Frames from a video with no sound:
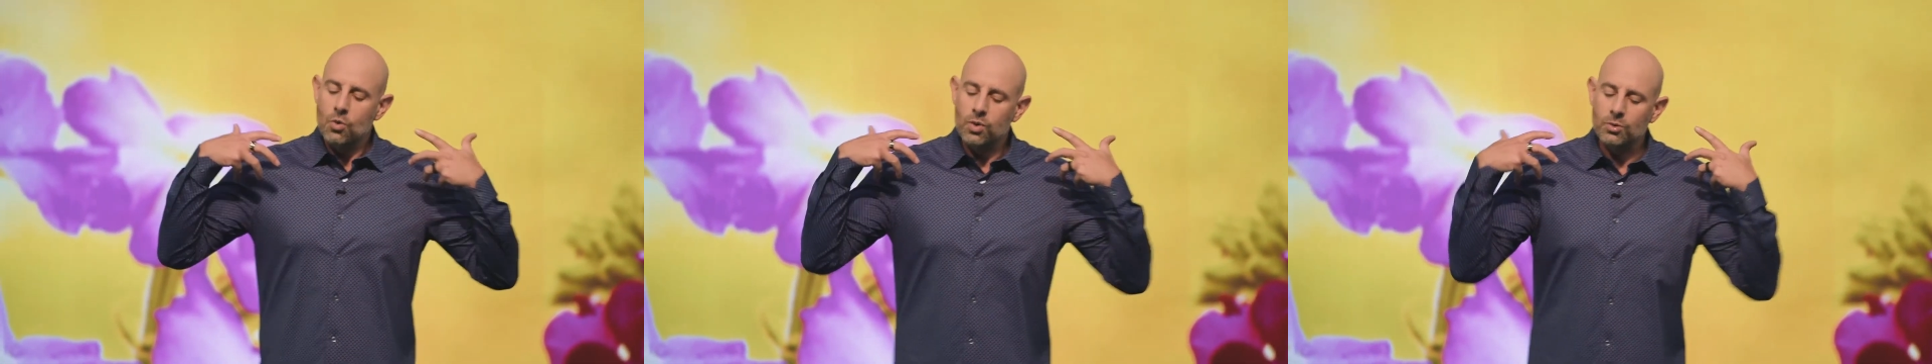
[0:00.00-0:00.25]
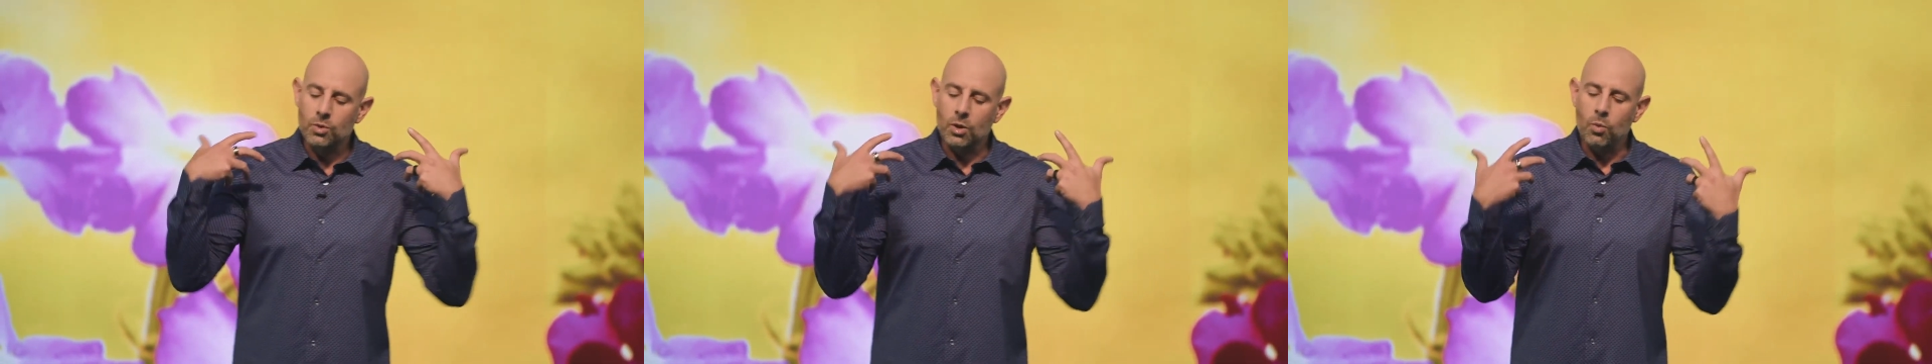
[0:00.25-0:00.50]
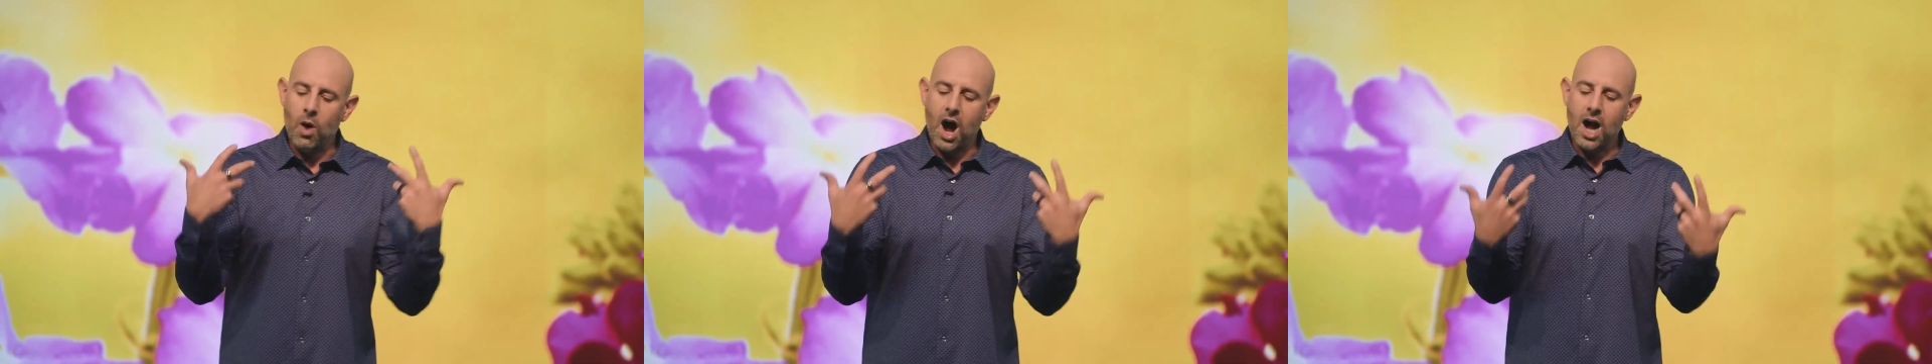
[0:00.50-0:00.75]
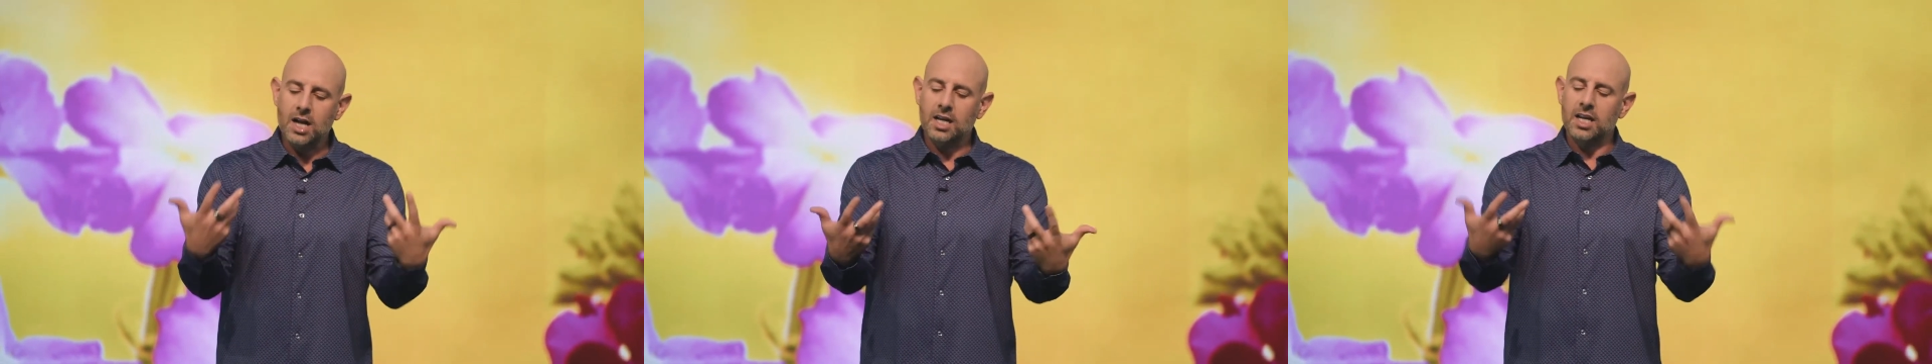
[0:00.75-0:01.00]
when we're
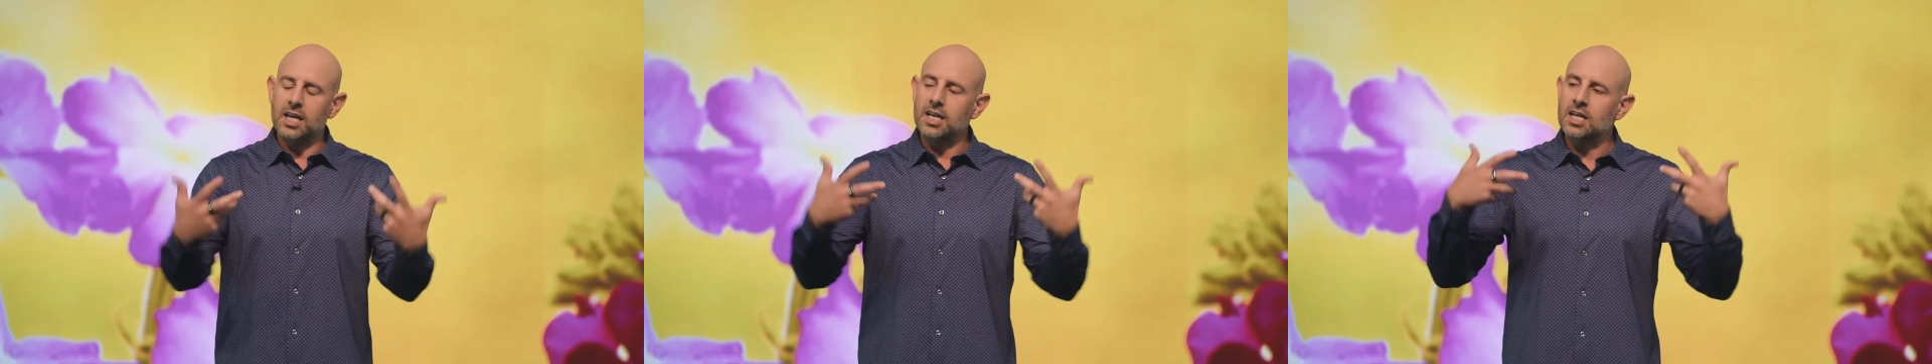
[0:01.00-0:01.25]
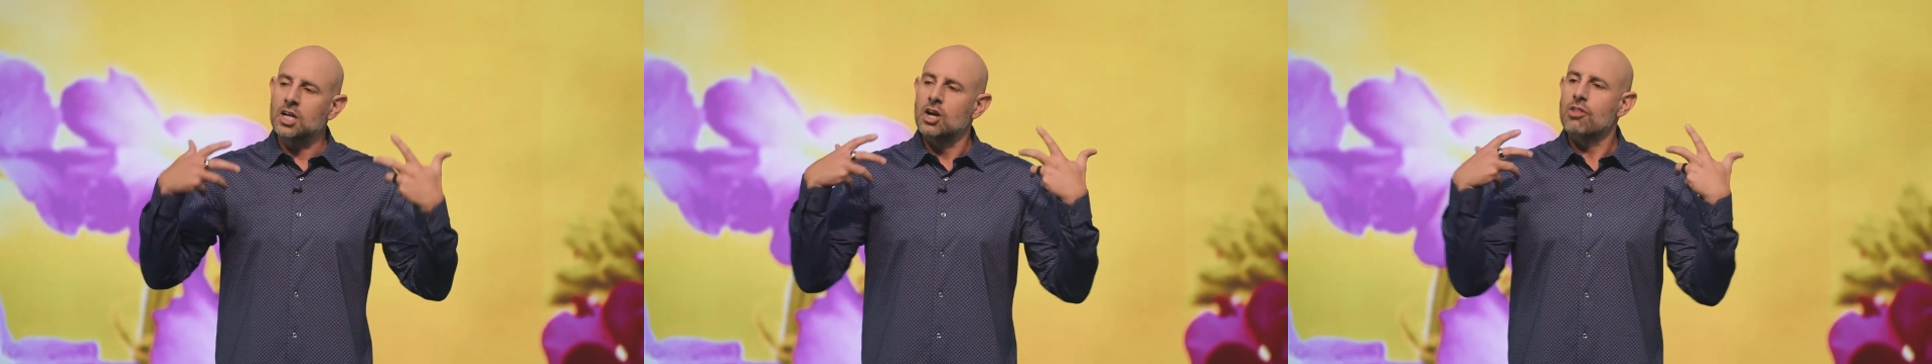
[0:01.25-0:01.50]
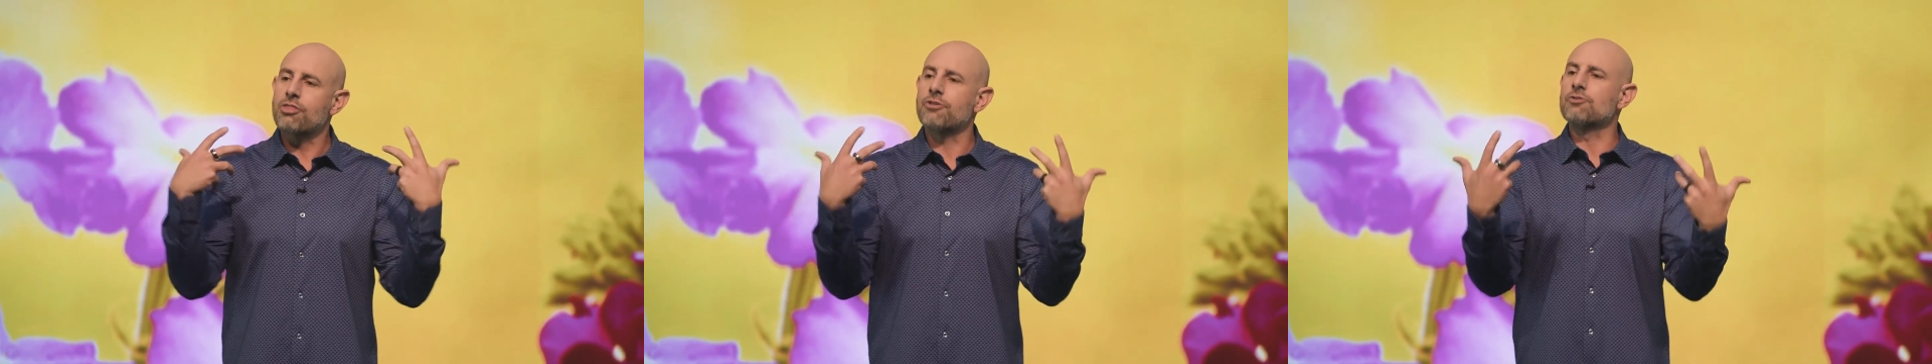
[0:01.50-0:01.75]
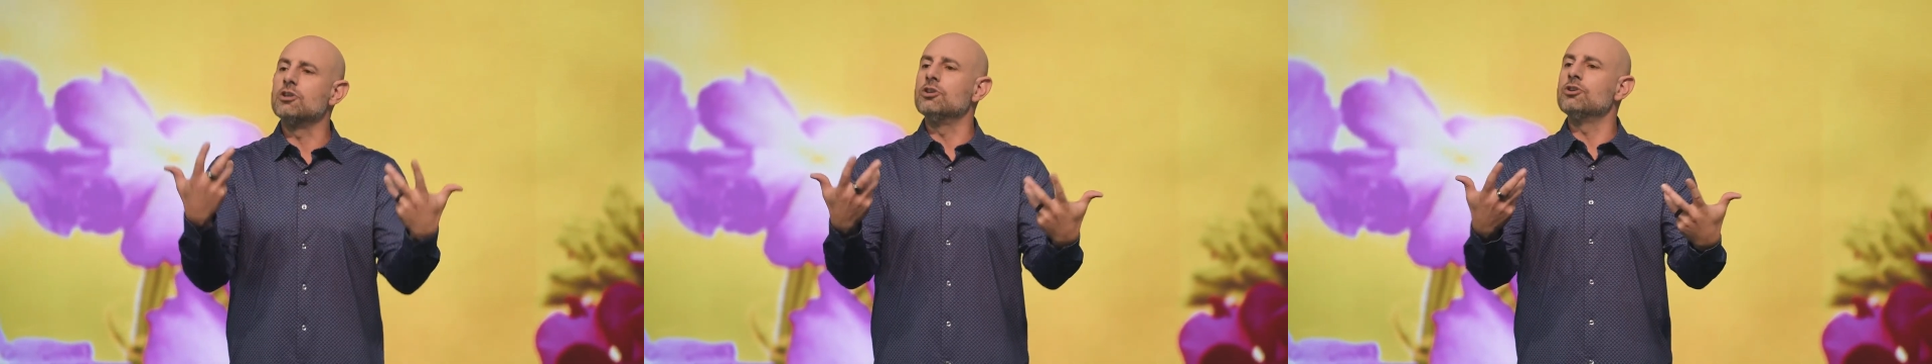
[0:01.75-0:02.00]
walking
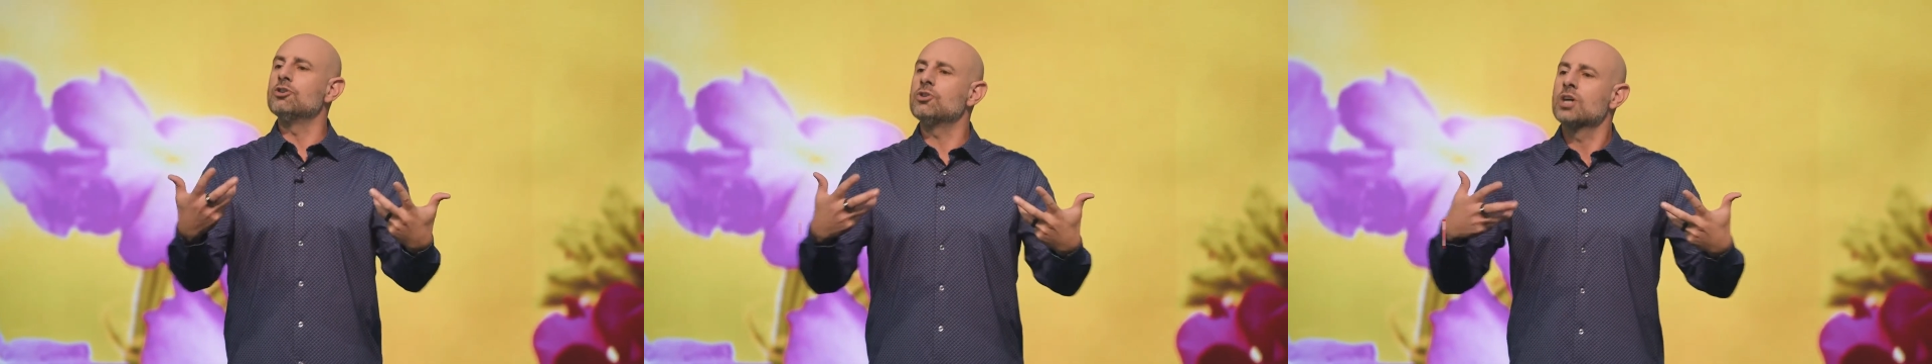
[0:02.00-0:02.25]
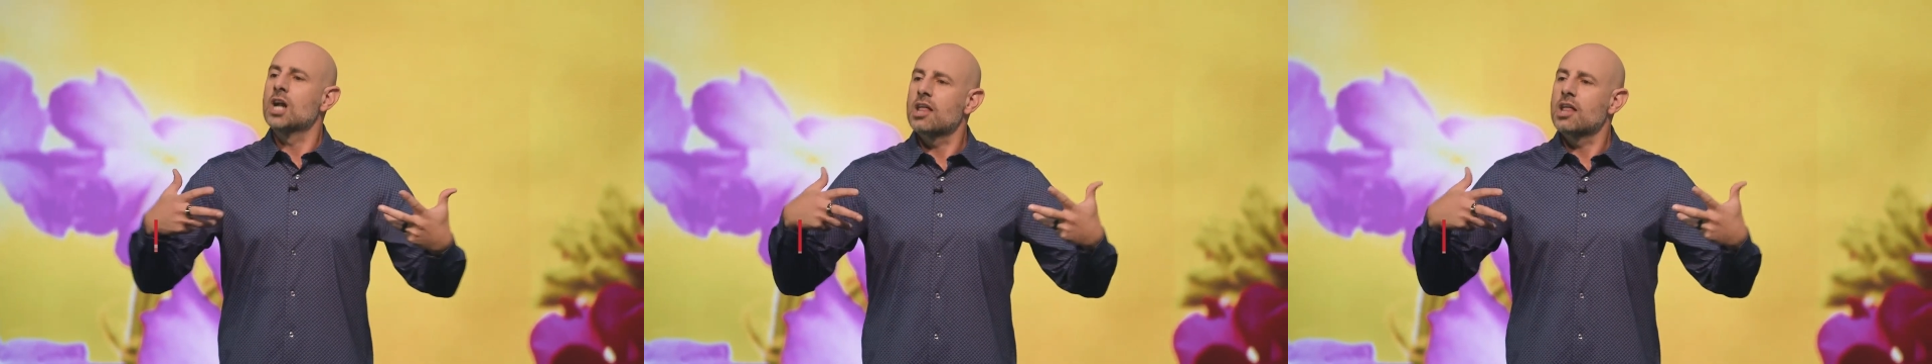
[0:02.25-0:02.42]
through